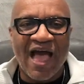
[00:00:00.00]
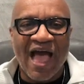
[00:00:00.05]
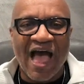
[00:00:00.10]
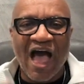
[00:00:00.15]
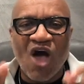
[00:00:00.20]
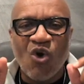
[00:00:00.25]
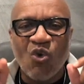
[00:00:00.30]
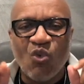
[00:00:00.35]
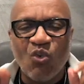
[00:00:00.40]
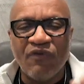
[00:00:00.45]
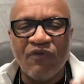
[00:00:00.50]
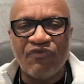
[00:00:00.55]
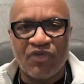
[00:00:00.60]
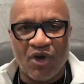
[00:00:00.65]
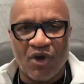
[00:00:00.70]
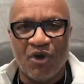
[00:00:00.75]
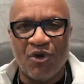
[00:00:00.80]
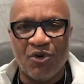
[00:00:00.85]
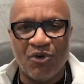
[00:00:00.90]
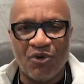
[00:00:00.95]
out with
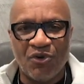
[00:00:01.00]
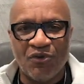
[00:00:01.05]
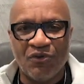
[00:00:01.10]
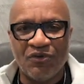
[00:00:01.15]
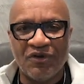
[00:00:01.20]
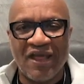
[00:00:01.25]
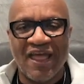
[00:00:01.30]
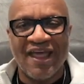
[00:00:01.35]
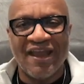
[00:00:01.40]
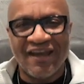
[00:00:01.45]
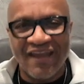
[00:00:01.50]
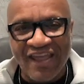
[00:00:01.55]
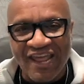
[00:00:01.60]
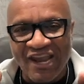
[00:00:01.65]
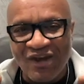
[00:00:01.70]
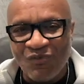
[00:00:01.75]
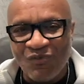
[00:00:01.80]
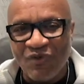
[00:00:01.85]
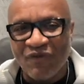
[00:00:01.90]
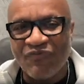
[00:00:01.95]
the old and
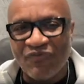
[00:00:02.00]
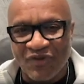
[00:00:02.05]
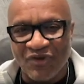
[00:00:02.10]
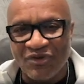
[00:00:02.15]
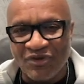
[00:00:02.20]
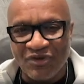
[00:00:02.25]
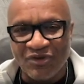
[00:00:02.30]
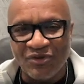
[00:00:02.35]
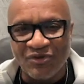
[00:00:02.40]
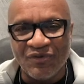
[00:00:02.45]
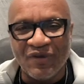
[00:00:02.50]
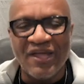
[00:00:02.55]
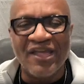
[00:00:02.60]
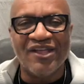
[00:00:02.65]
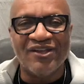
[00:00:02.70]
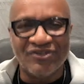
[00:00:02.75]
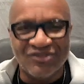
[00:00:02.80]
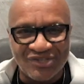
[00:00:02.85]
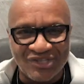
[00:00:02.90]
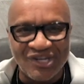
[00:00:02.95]
in with the new.
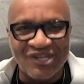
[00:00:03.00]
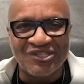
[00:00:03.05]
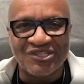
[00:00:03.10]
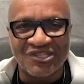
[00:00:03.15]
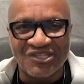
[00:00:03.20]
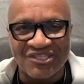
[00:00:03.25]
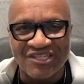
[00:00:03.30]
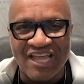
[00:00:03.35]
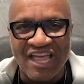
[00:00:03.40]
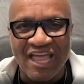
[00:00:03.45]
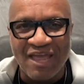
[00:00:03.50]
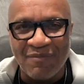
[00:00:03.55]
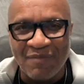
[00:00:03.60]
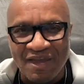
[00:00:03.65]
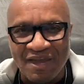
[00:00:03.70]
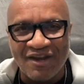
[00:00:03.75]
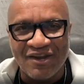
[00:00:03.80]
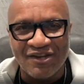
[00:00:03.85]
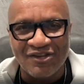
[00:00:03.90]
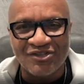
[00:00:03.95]
In Jesus' name,
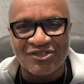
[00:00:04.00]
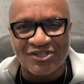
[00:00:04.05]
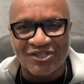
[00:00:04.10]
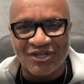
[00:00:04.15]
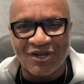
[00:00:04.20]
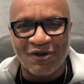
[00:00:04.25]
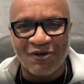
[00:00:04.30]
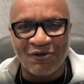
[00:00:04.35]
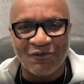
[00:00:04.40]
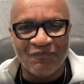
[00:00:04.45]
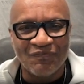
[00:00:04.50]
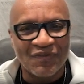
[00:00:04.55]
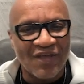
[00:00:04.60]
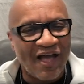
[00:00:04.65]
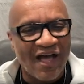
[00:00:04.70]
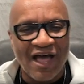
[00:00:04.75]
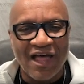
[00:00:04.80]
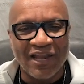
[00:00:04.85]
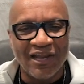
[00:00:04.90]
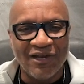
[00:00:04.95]
it is so.
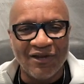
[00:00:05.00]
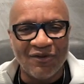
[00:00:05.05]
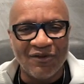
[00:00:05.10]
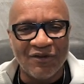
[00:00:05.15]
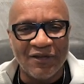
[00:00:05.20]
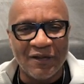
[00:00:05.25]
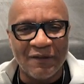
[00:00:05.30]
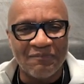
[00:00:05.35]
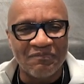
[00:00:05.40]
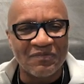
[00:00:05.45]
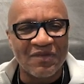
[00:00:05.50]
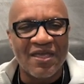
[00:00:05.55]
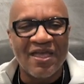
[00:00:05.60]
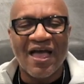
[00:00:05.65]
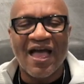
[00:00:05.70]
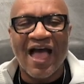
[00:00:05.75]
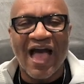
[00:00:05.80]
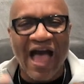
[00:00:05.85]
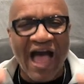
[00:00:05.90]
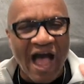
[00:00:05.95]
Hallelujah.
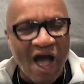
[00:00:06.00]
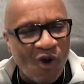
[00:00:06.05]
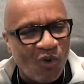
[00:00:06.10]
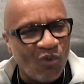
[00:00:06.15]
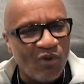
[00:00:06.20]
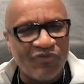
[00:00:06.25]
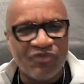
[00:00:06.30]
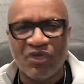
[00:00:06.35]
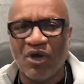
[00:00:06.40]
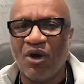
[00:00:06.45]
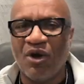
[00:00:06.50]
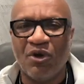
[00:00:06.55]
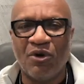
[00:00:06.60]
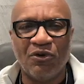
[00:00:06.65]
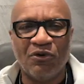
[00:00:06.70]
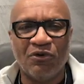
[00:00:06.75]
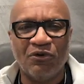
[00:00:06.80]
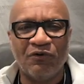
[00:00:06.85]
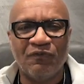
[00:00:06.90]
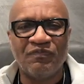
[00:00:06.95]
Out with the
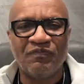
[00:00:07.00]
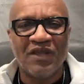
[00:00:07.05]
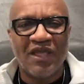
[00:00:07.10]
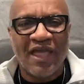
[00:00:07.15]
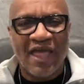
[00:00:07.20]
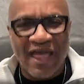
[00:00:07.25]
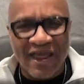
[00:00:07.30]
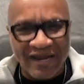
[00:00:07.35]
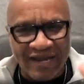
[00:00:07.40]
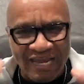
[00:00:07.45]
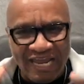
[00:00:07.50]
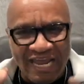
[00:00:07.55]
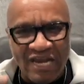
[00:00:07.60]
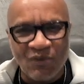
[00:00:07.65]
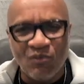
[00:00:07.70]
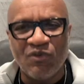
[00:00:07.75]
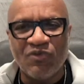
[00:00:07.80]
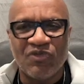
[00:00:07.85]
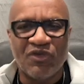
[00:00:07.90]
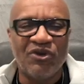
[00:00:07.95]
old and
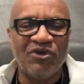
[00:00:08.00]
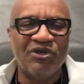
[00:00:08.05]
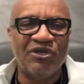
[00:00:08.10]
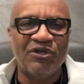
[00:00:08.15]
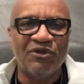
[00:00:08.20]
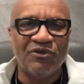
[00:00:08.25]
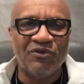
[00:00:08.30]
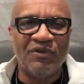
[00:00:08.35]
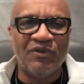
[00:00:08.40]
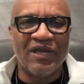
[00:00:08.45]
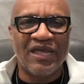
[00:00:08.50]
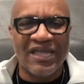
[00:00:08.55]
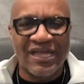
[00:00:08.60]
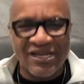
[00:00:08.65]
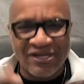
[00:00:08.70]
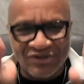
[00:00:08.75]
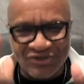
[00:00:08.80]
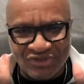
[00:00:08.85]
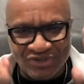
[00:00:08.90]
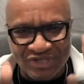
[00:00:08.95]
in with the new.
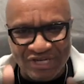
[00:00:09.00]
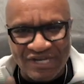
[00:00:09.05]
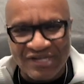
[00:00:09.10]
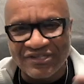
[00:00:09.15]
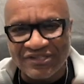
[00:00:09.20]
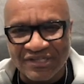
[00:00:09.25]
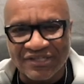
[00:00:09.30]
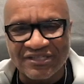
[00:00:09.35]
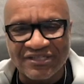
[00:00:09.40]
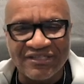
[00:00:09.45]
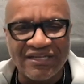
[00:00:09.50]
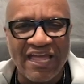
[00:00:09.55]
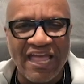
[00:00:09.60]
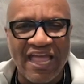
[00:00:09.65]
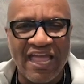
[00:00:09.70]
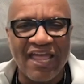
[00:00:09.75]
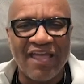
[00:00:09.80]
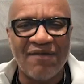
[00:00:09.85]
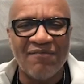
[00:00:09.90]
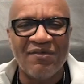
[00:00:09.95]
In Jesus'
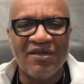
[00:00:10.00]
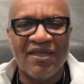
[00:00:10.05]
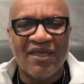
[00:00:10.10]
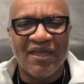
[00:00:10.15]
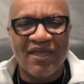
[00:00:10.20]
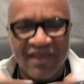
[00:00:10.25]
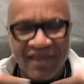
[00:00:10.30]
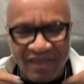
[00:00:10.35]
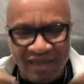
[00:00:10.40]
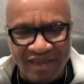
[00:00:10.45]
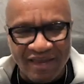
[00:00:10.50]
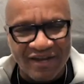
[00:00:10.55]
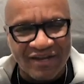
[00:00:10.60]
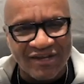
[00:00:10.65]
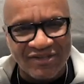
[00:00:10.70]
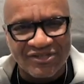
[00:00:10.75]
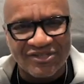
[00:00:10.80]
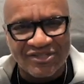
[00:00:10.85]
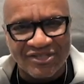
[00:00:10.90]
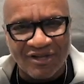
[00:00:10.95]
name, it
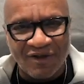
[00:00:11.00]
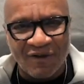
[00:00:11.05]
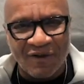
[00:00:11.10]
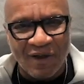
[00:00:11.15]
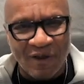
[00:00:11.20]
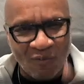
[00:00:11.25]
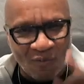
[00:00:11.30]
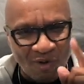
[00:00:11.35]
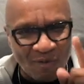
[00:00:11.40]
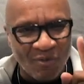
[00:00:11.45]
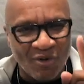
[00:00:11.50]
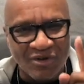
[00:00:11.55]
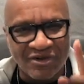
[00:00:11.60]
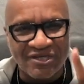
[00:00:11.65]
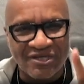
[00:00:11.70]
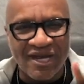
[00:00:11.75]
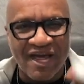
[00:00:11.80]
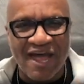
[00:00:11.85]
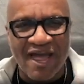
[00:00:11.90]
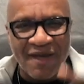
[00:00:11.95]
is so. And one more
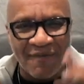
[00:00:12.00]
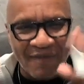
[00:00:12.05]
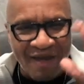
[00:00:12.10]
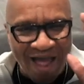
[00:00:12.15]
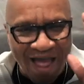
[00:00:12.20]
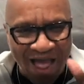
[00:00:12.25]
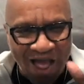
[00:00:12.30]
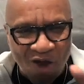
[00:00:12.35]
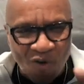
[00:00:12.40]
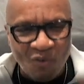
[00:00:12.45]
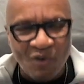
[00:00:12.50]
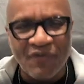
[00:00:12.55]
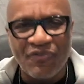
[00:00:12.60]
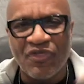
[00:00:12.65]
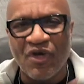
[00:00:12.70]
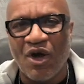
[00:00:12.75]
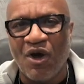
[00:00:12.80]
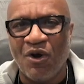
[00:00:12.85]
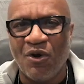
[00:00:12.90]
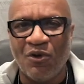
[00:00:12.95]
time, out with
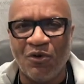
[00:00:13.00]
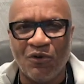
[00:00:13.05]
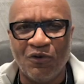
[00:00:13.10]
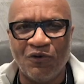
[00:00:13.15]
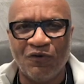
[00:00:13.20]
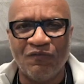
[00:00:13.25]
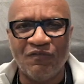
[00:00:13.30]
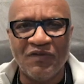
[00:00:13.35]
the old